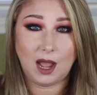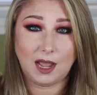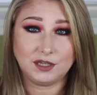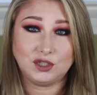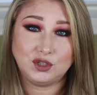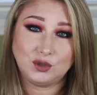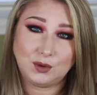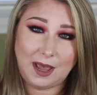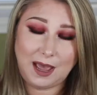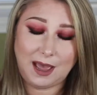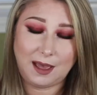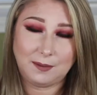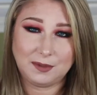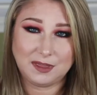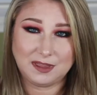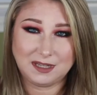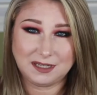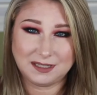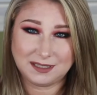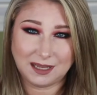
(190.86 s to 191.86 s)
I do
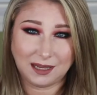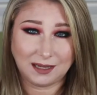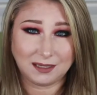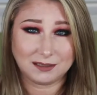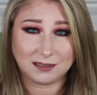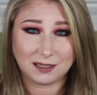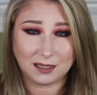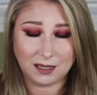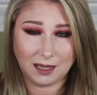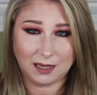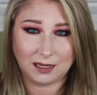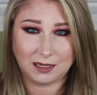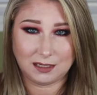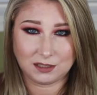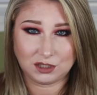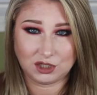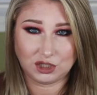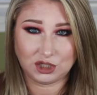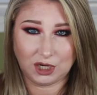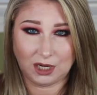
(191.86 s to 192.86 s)
have the second to
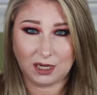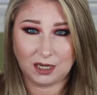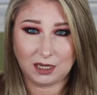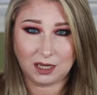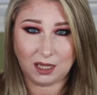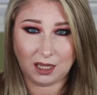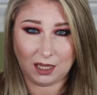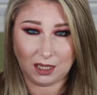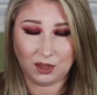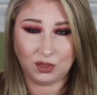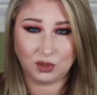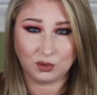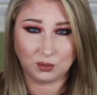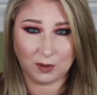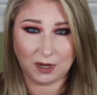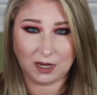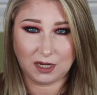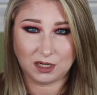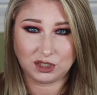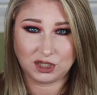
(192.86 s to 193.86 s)
lightest shade in the
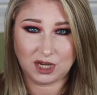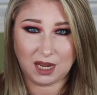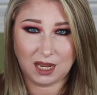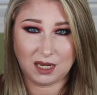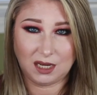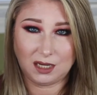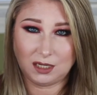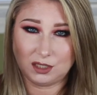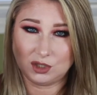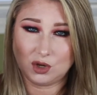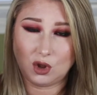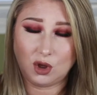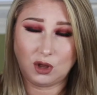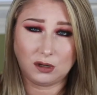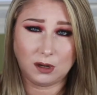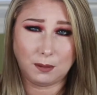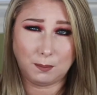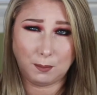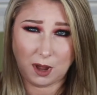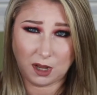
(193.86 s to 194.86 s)
range, and it is
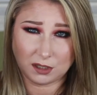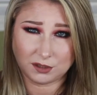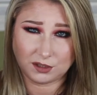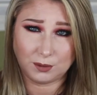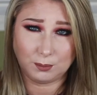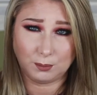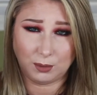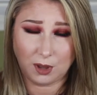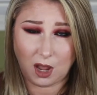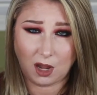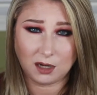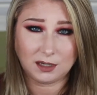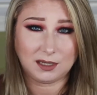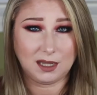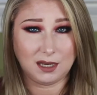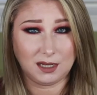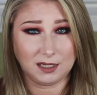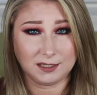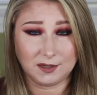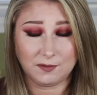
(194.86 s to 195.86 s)
called Mont Blanc.
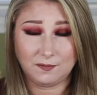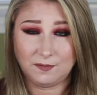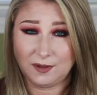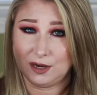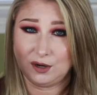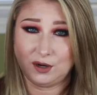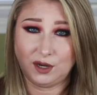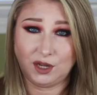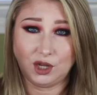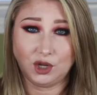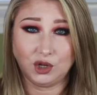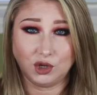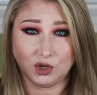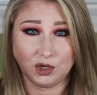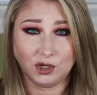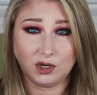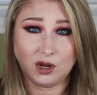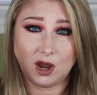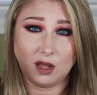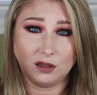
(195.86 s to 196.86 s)
It is a very
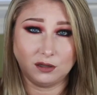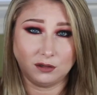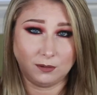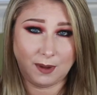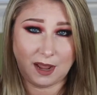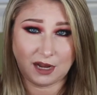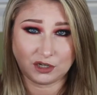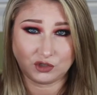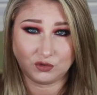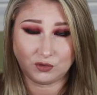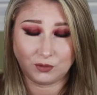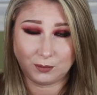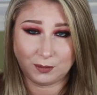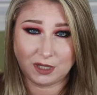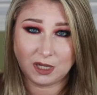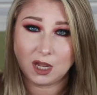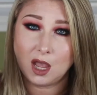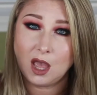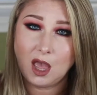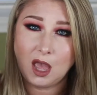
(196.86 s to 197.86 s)
good color match for
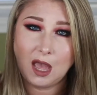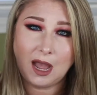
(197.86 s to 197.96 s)
me.